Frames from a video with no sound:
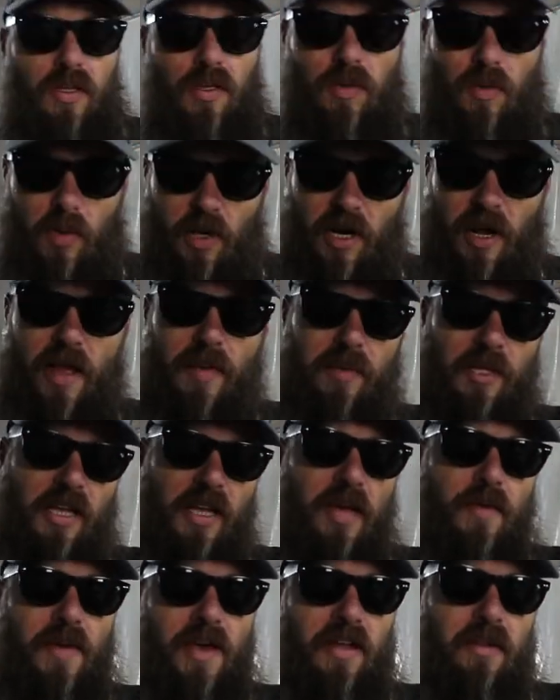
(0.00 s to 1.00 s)
you were able to
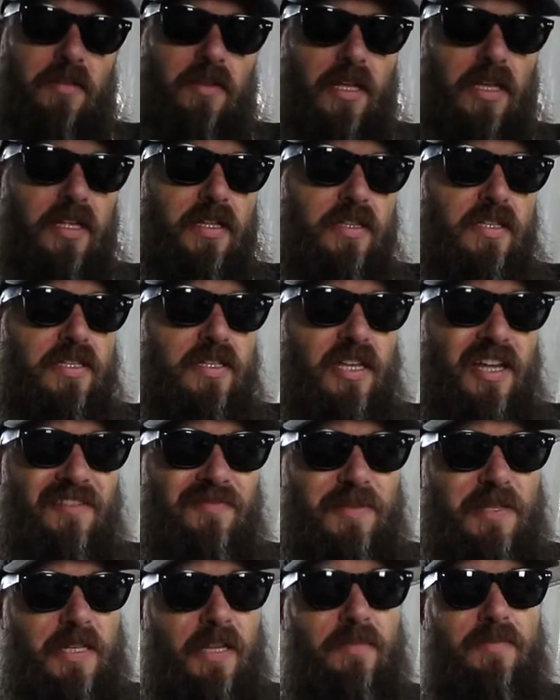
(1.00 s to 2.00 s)
come out and look at the
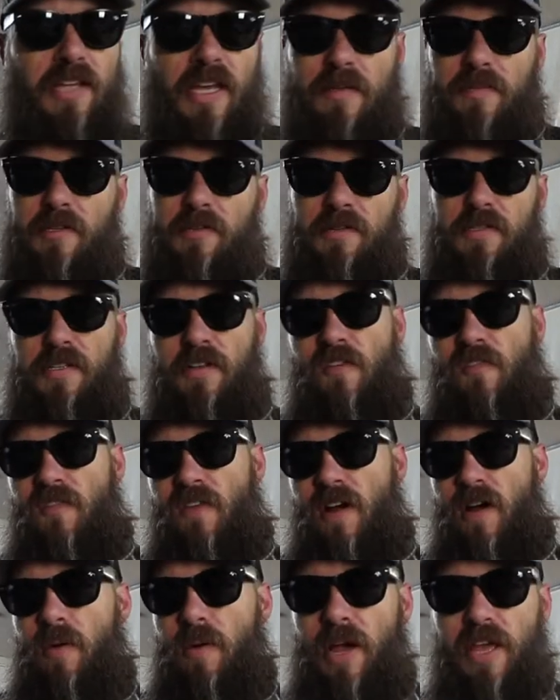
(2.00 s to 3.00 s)
stuff, but sometimes it was so
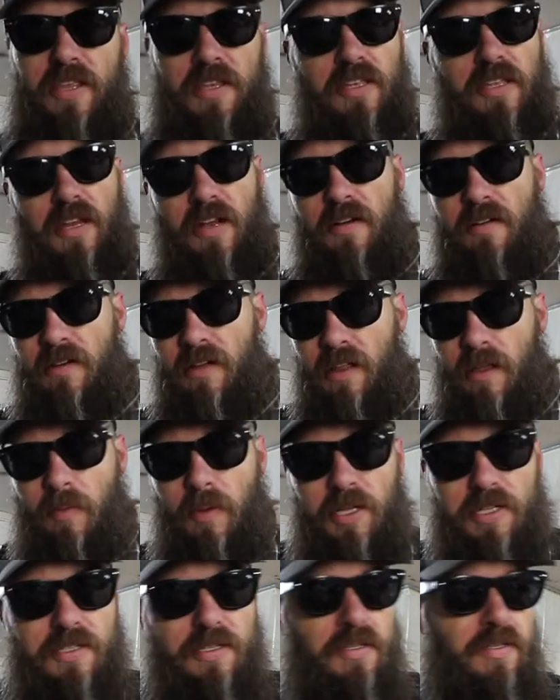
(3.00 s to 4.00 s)
far away that you didn't really
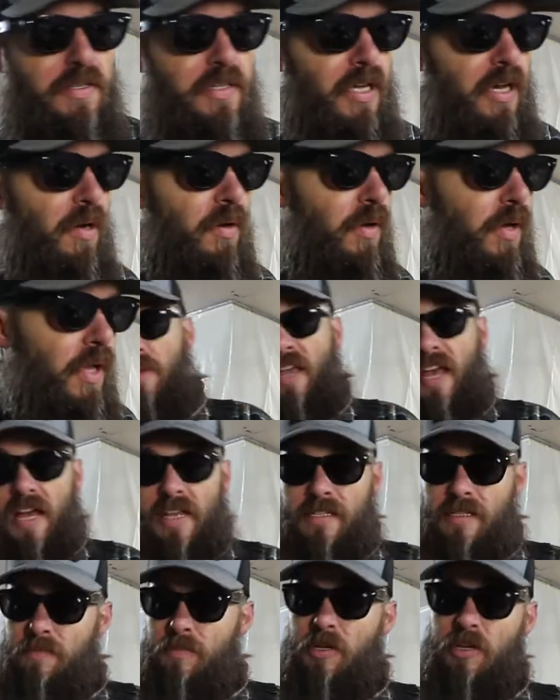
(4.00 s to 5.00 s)
want to. So we
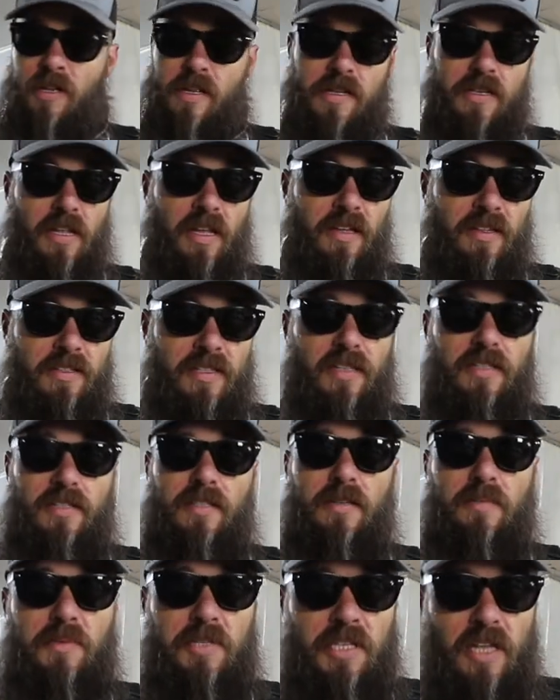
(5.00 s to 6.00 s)
got some good deals on
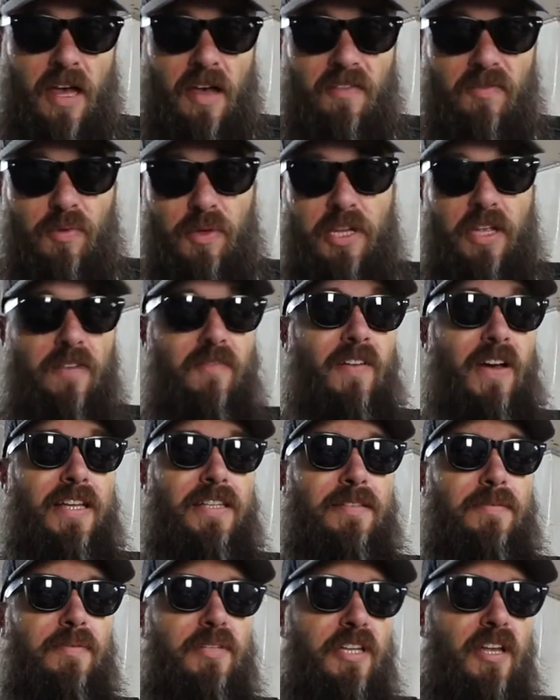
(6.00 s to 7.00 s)
some stuff. We did
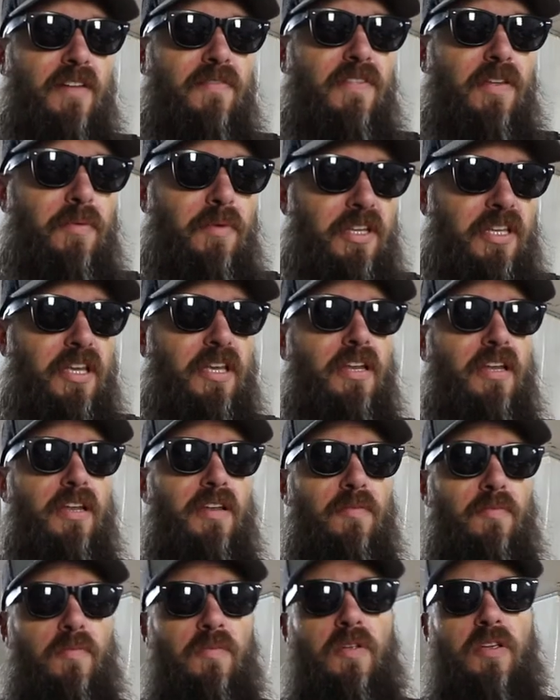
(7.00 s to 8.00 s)
find some stuff that we needed,
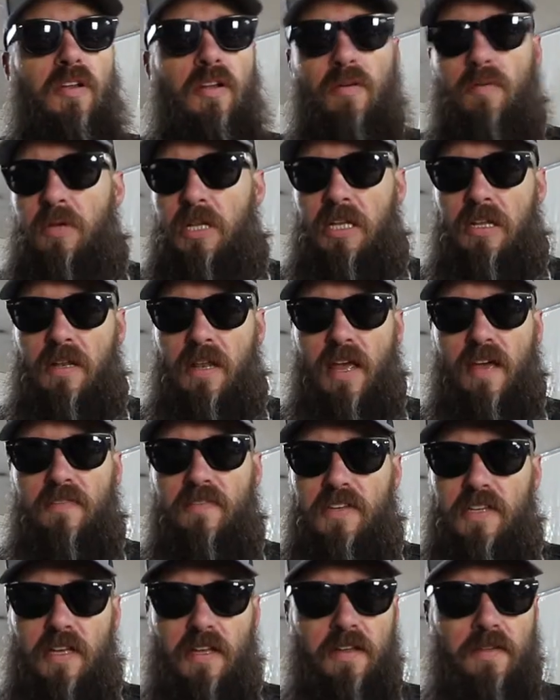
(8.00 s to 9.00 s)
and you know, we didn't
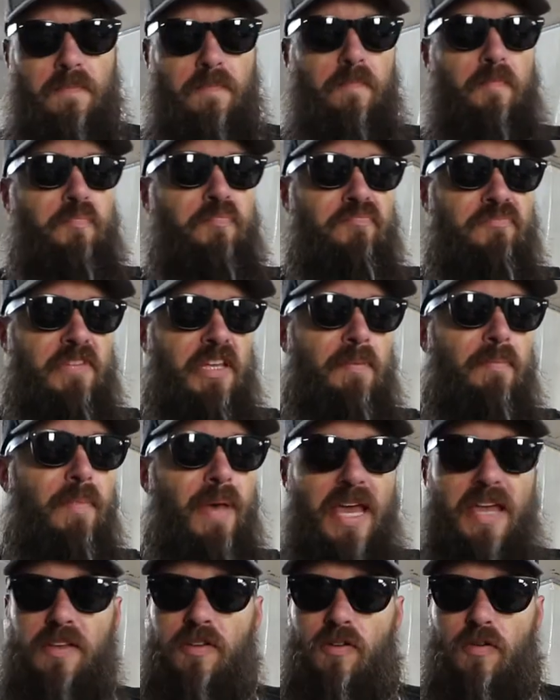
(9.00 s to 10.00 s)
have to
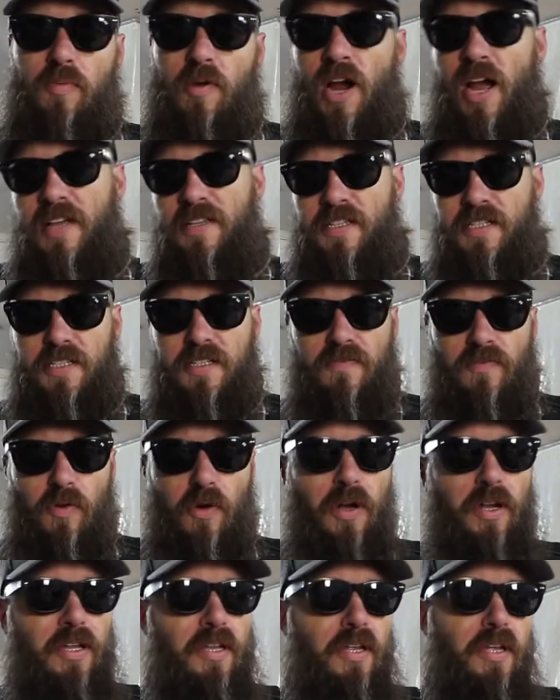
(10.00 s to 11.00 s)
pay new prices
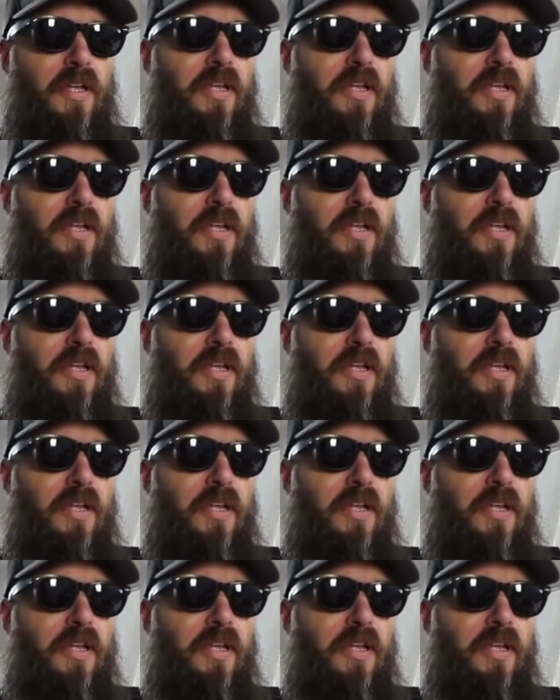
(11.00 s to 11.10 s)
for it.